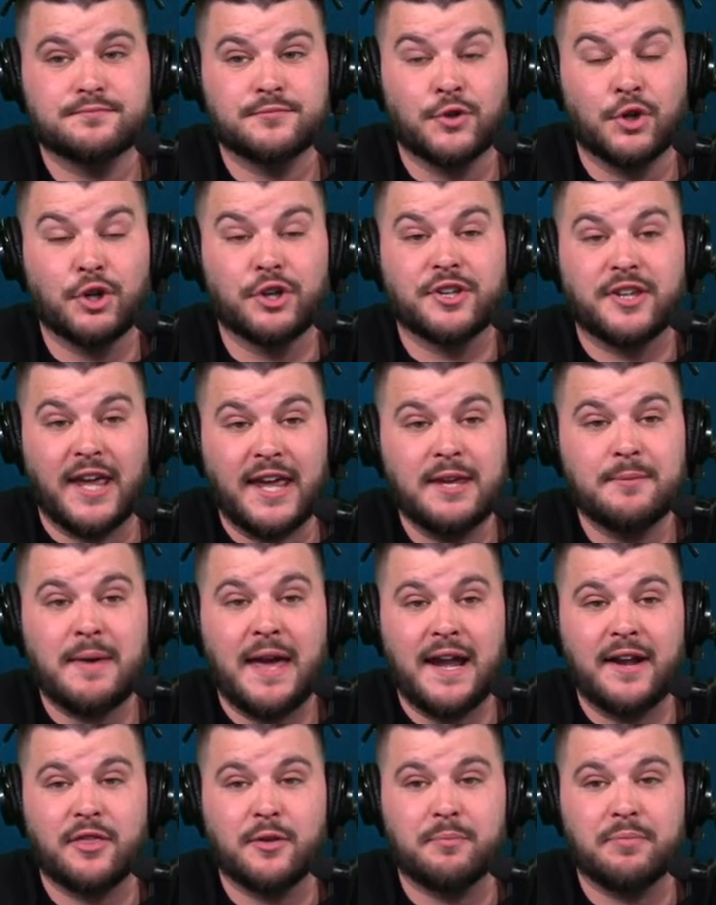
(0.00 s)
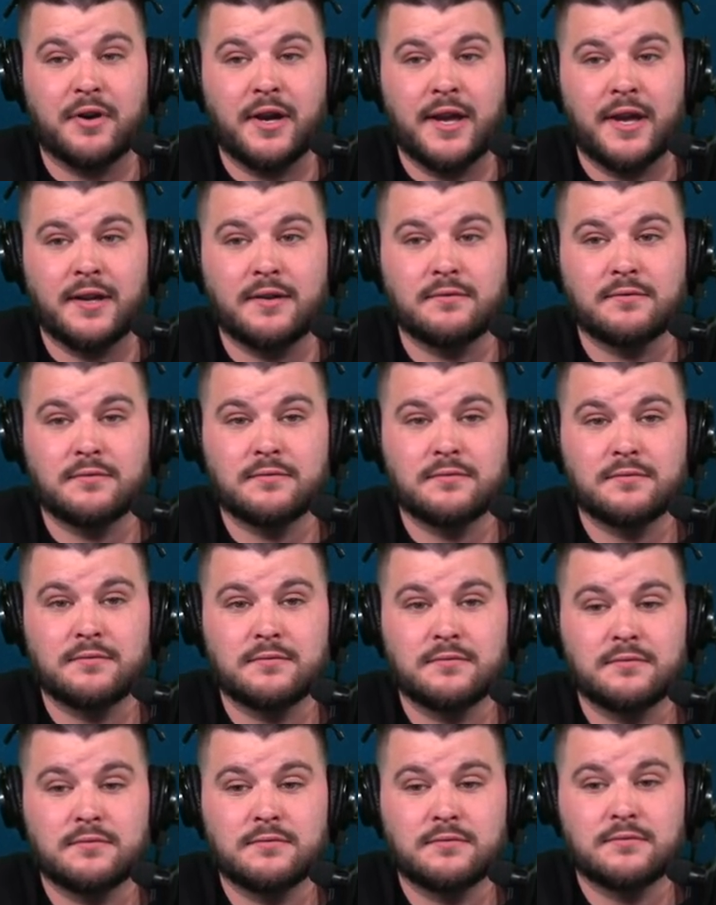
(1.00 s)
You're a game out of the play-in.
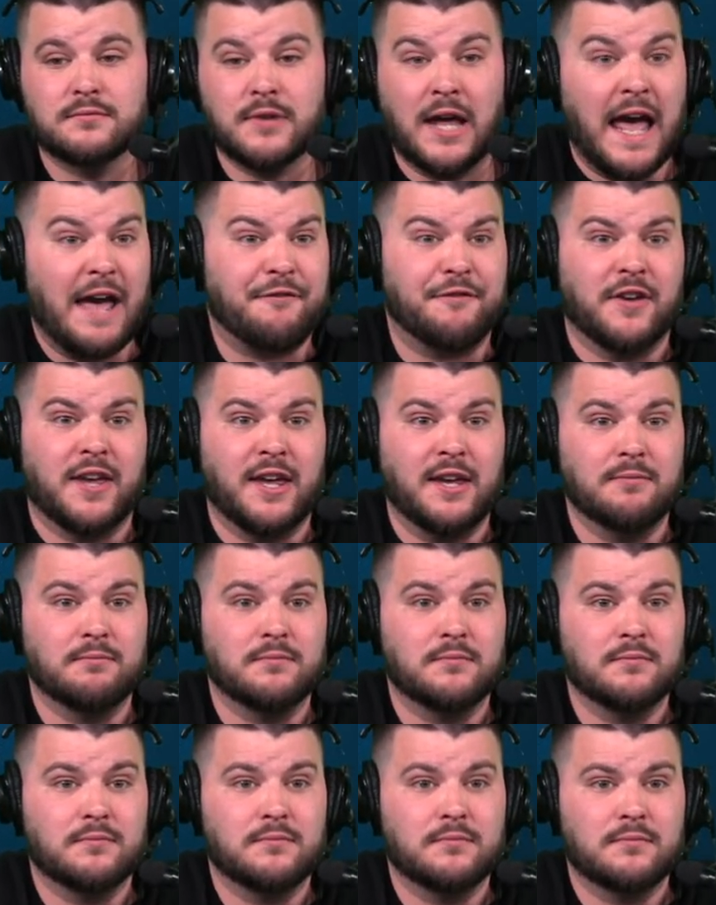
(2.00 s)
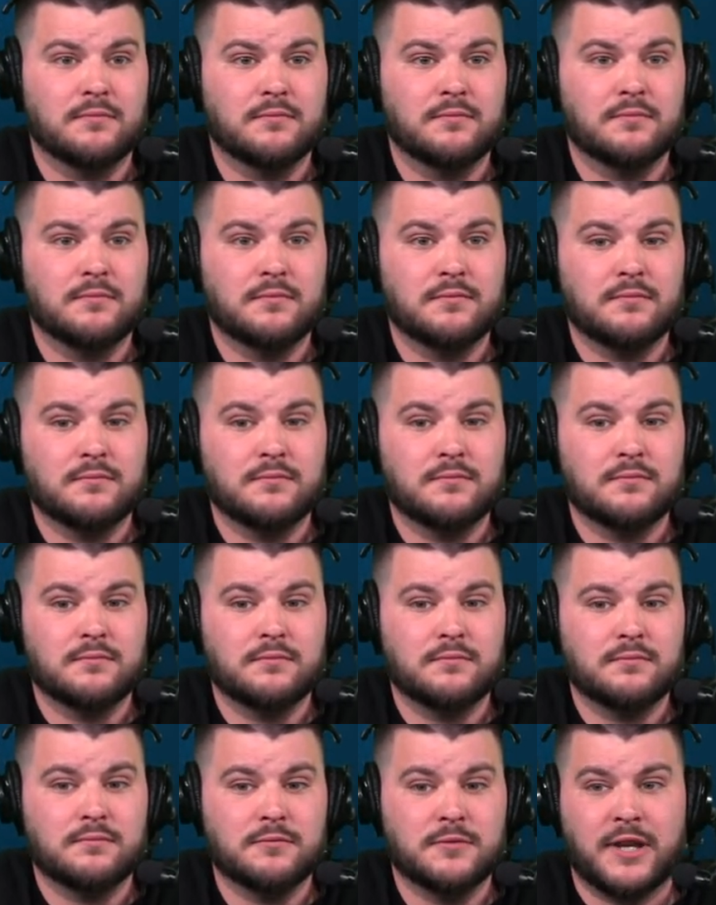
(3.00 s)
Half a game.
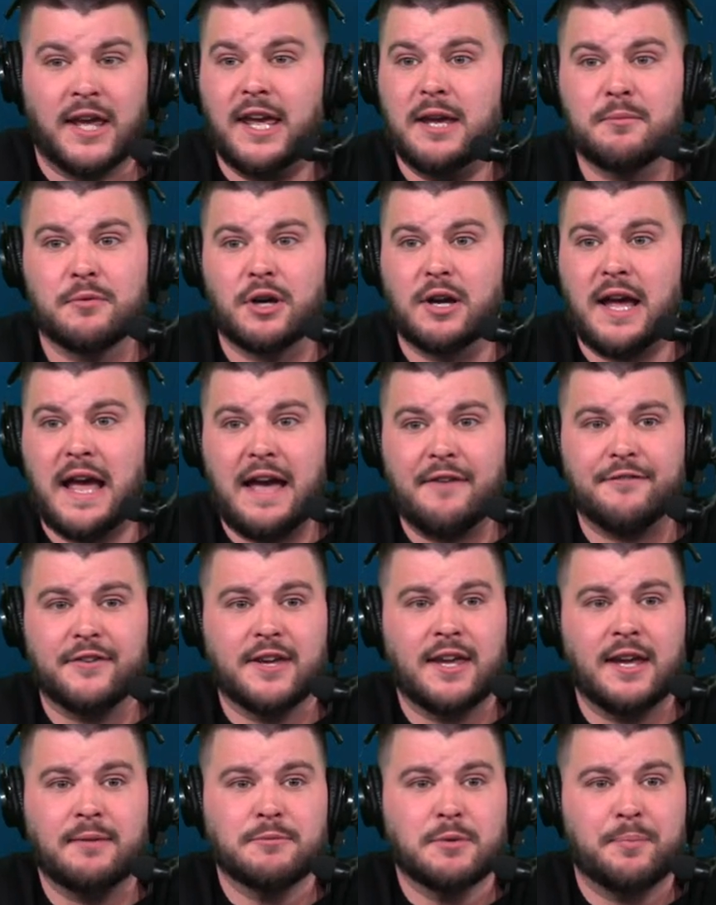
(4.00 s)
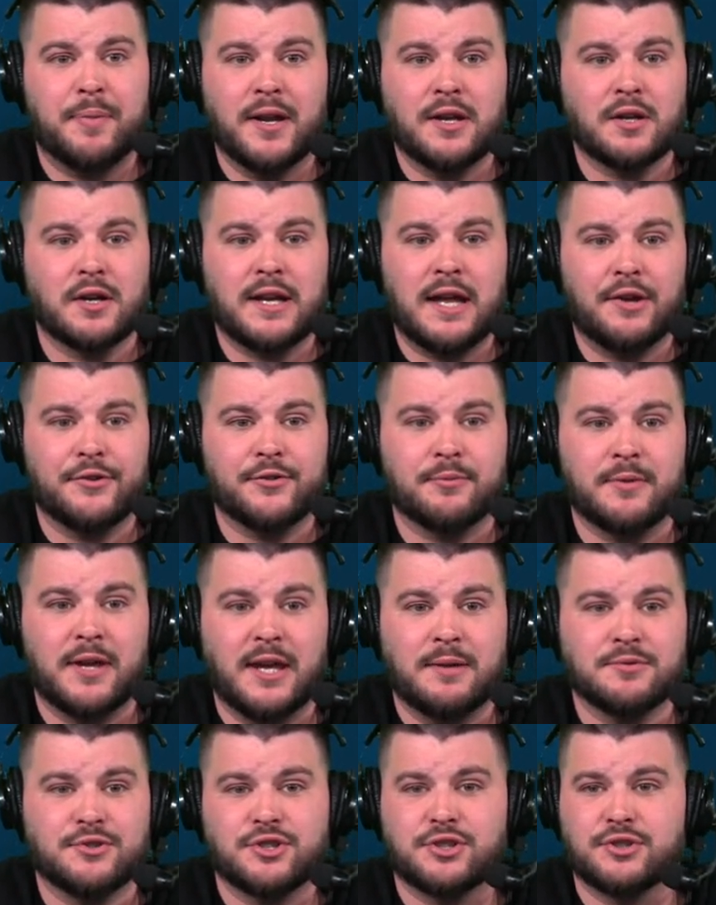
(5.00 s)
Game or a half a game, depending on how some
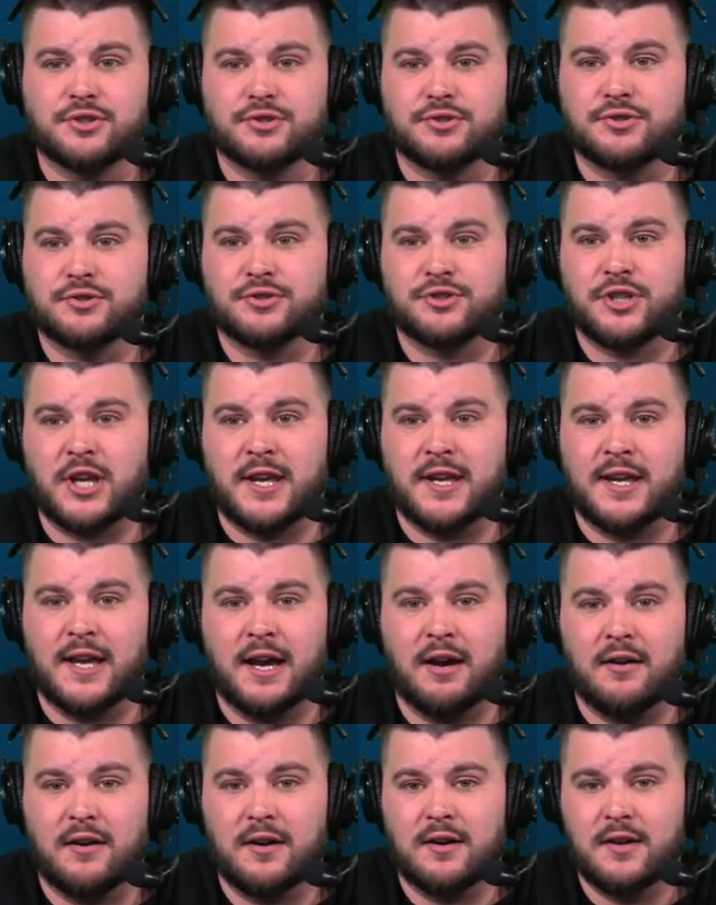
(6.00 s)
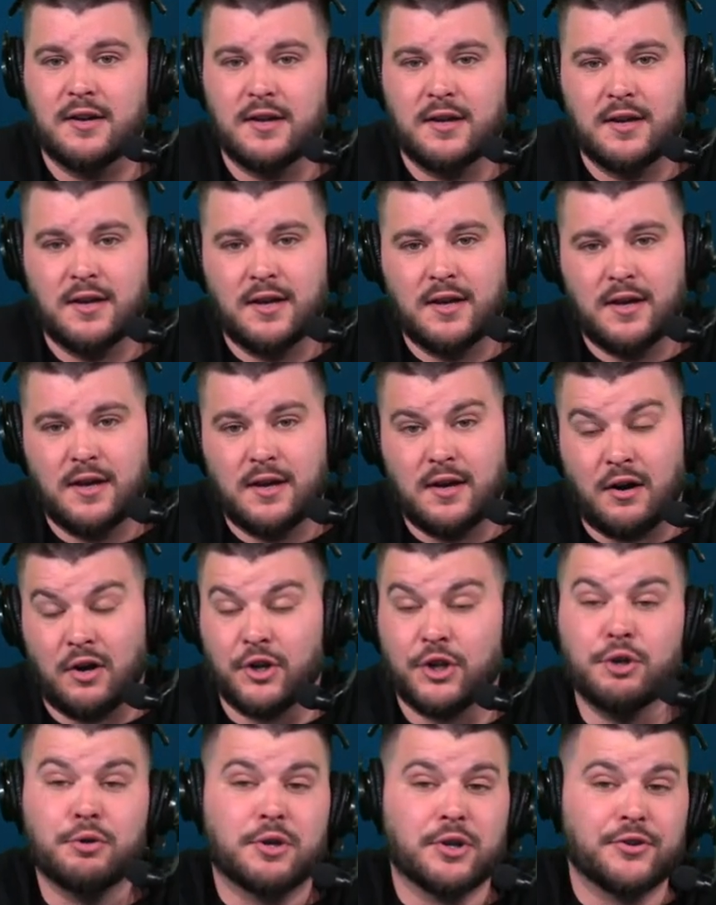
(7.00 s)
games sh shake out. Are
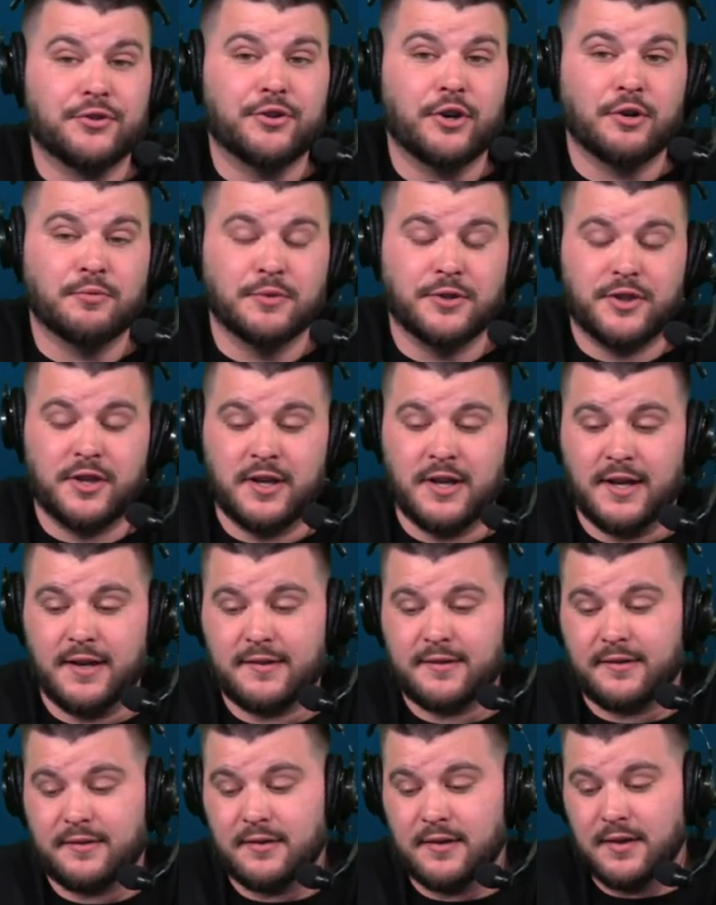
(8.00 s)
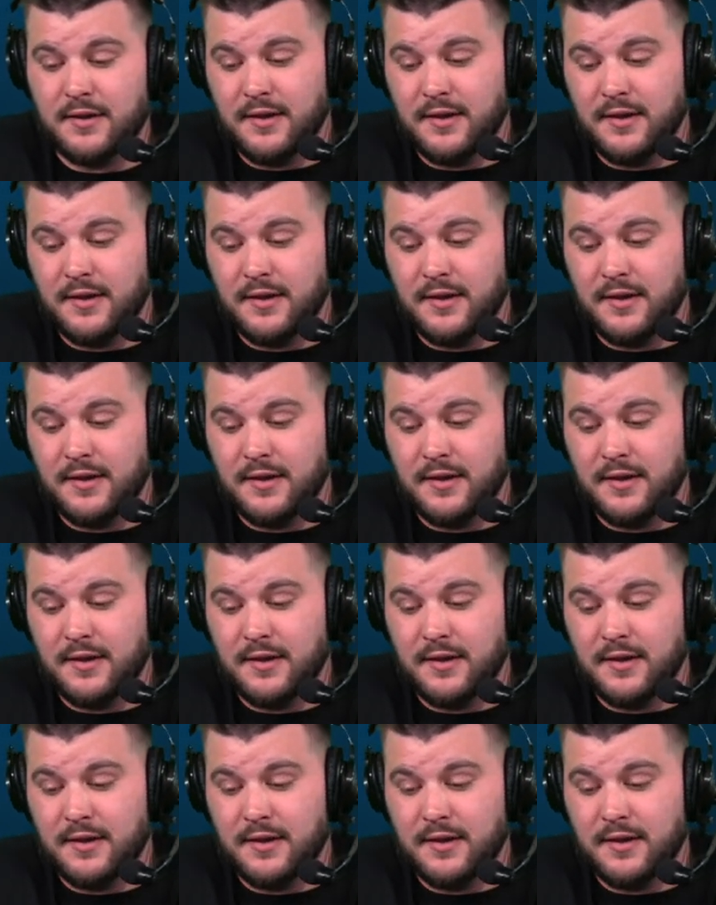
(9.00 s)
you concerned with the Knicks?